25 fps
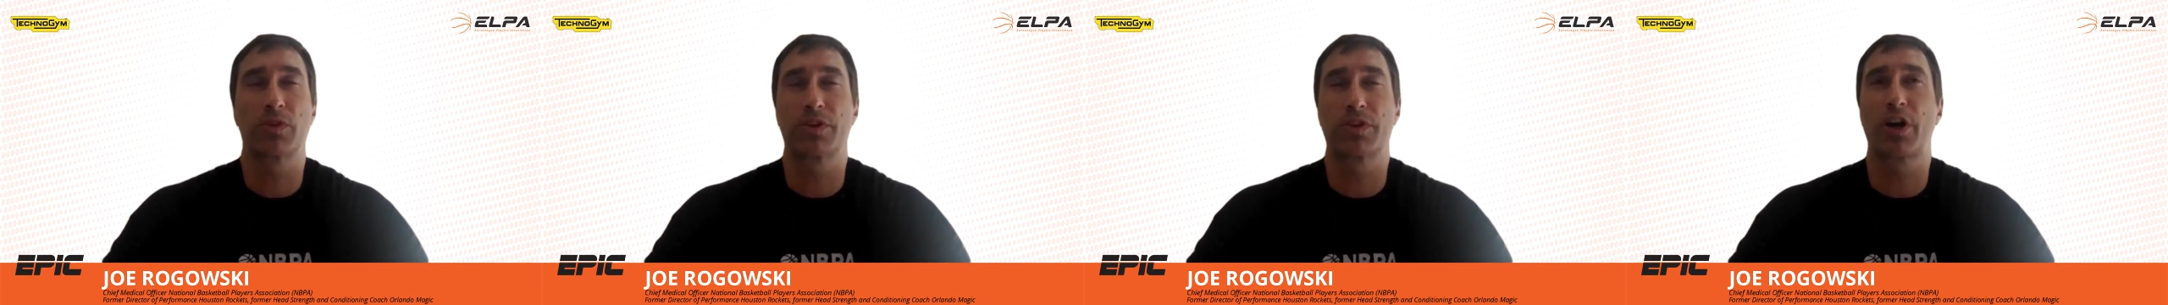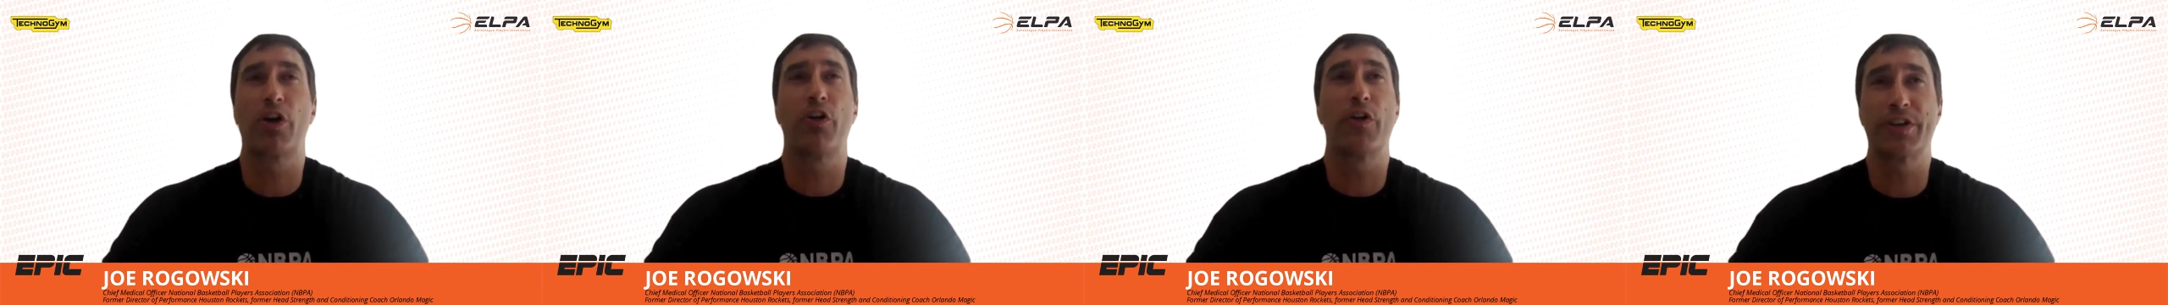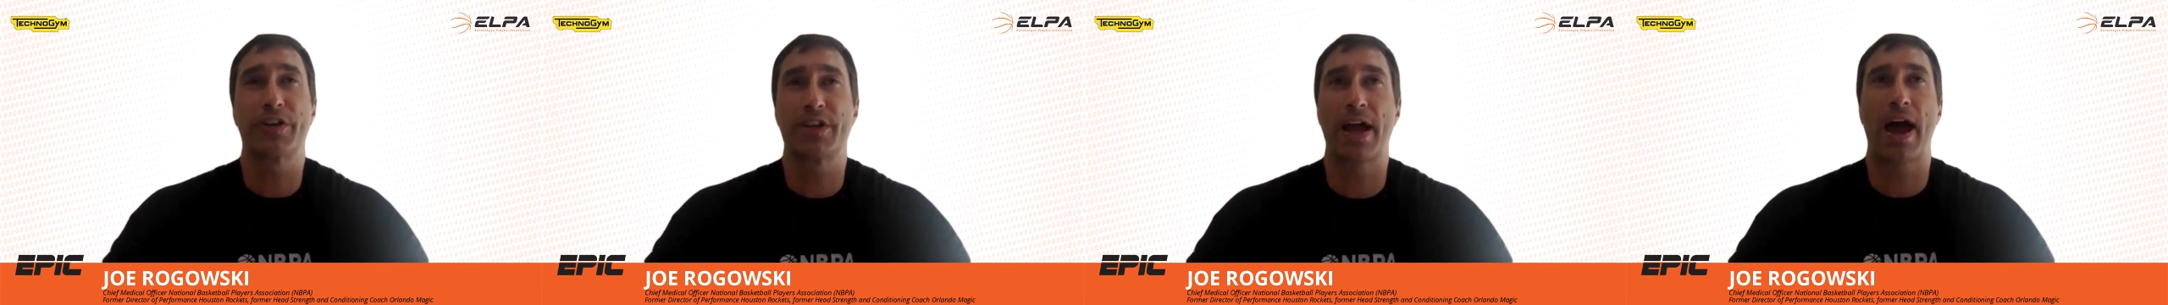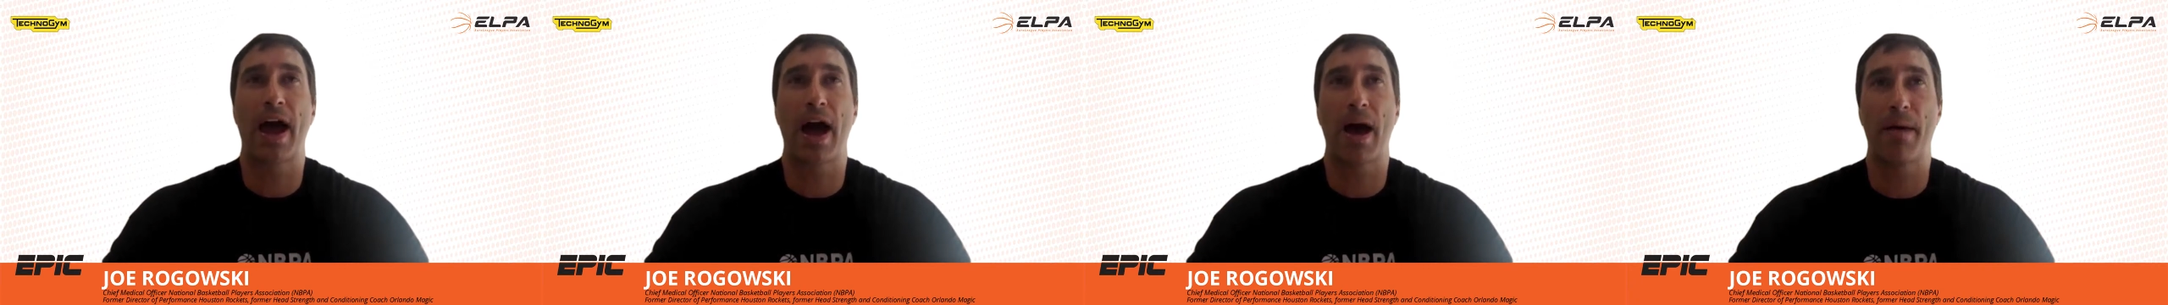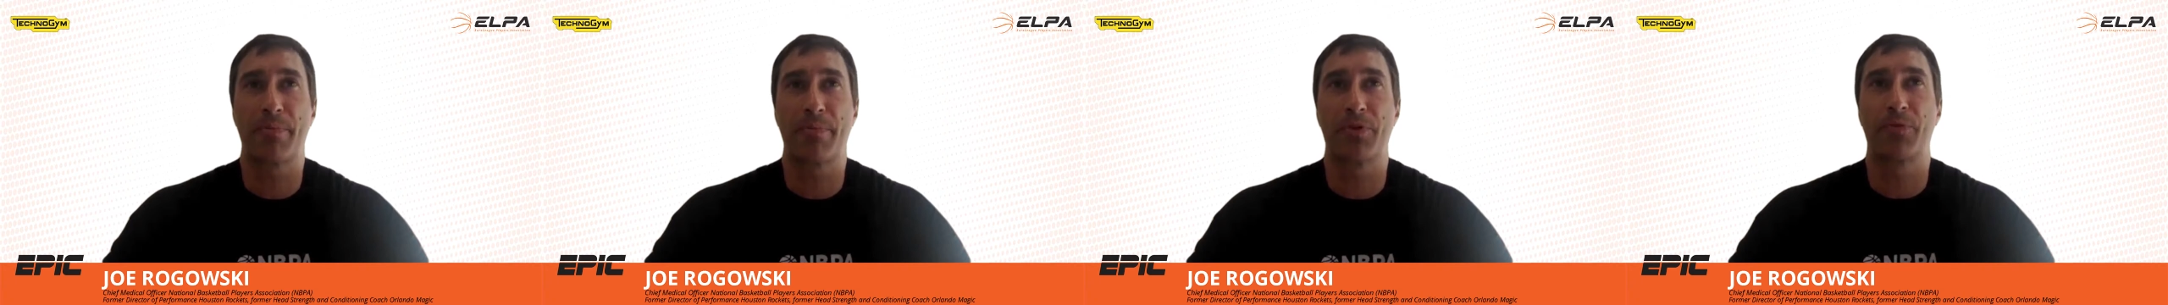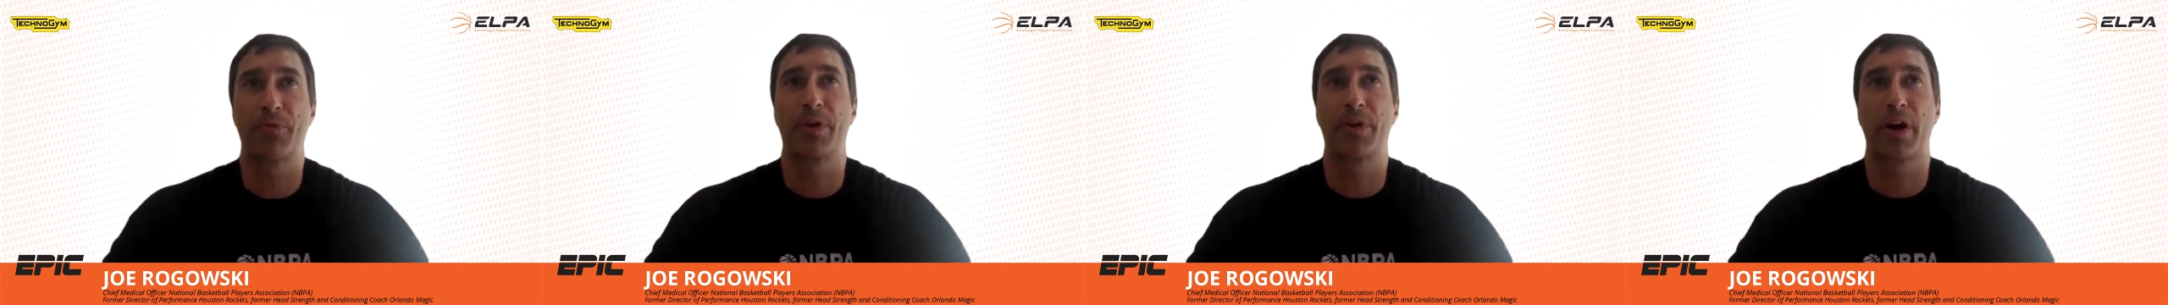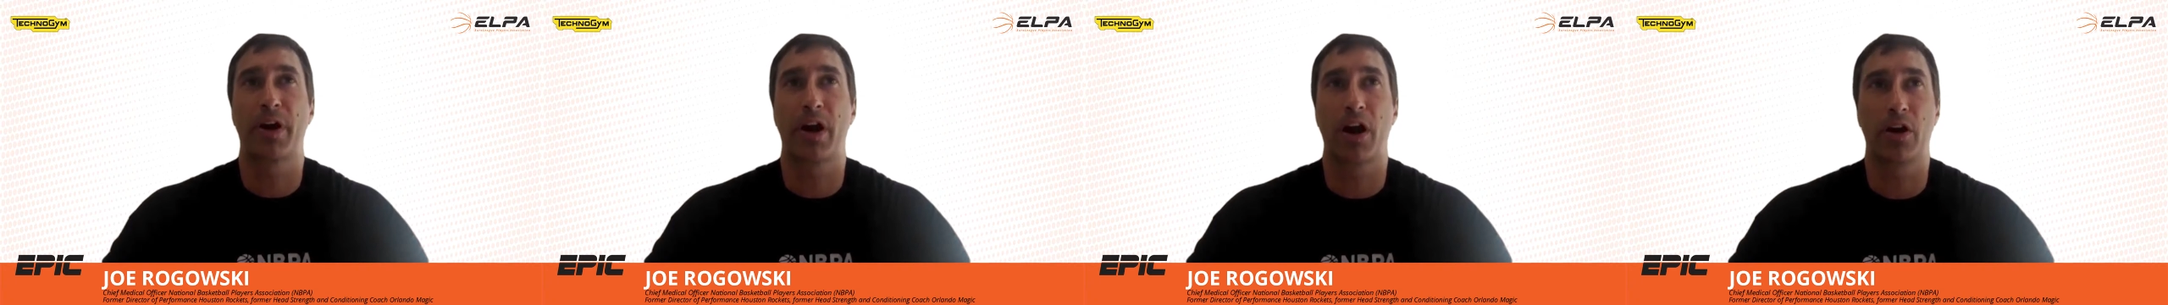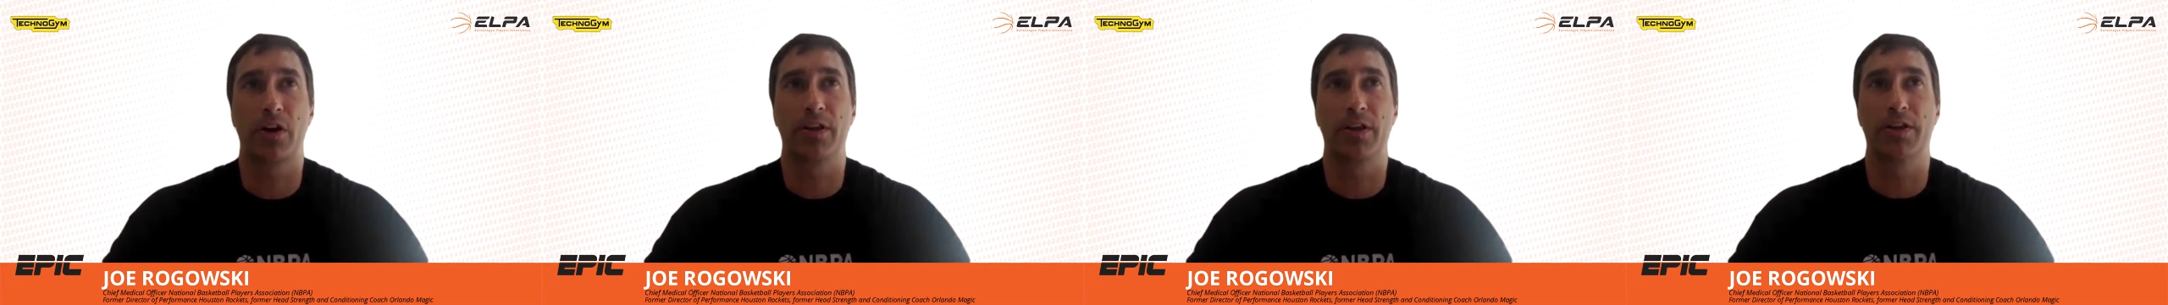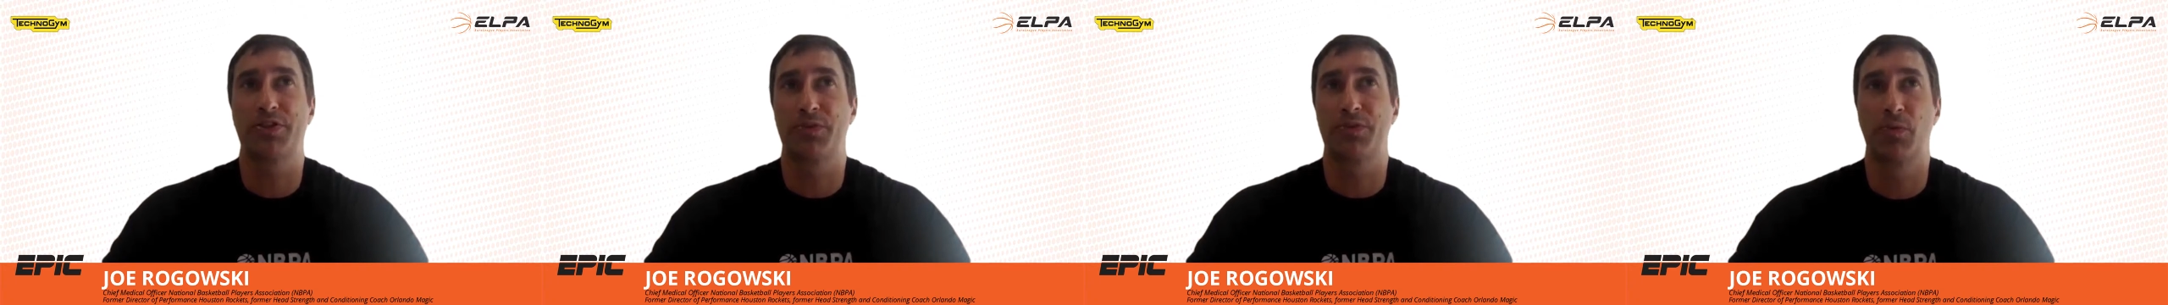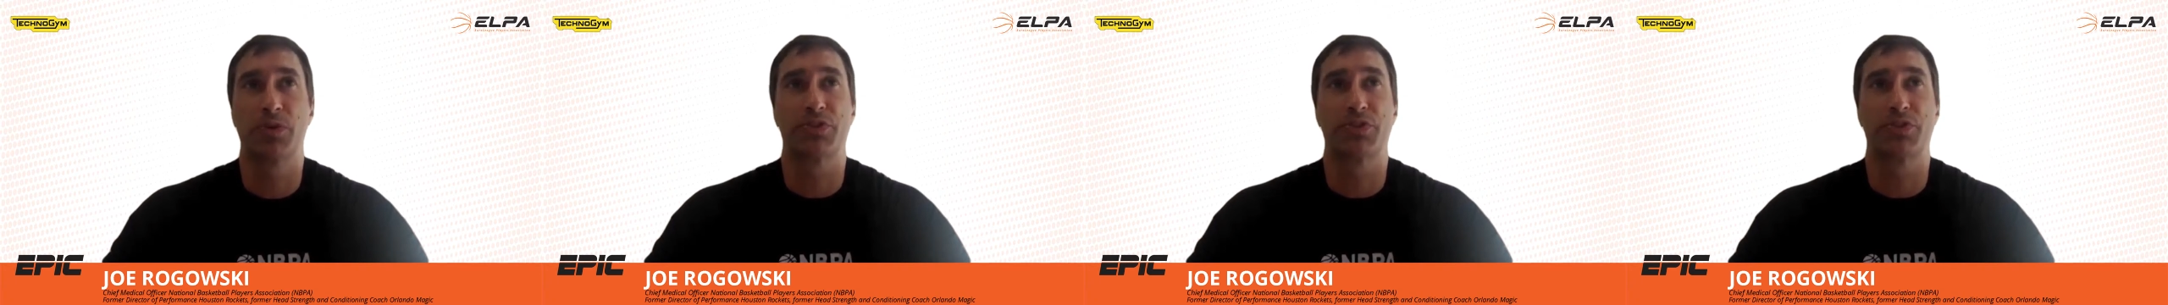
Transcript: going to happen regardless,